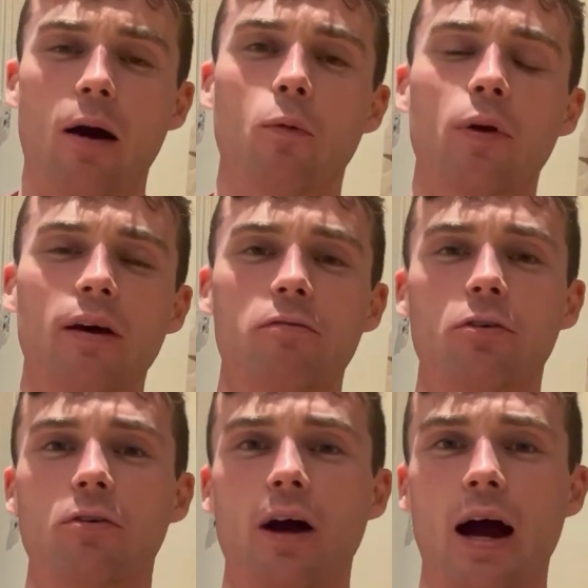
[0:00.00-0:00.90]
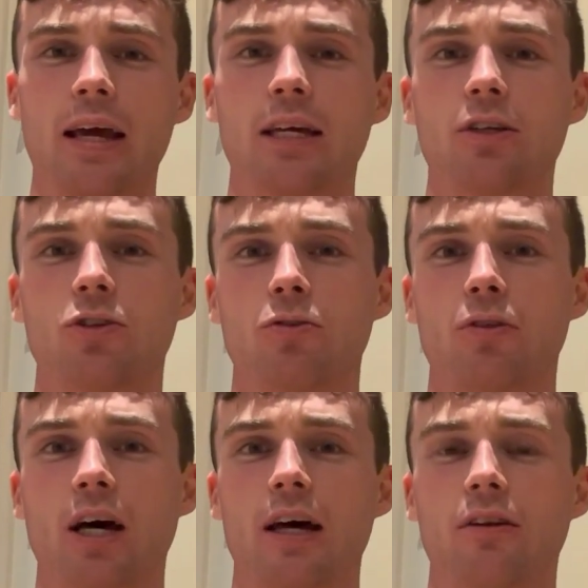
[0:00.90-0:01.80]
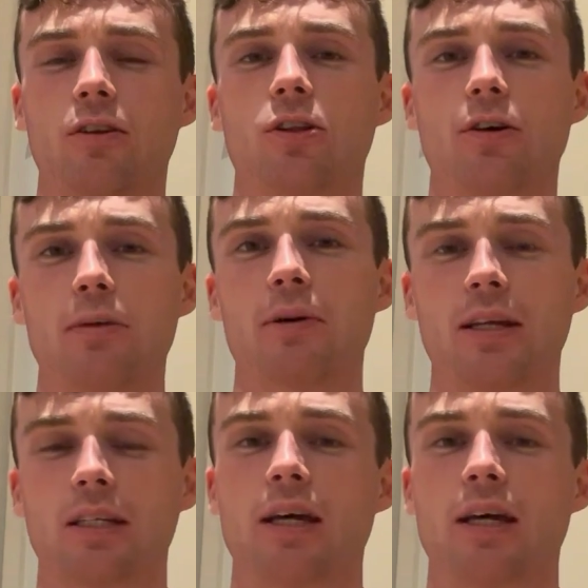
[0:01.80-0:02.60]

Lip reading: whatever I can do that 30-minute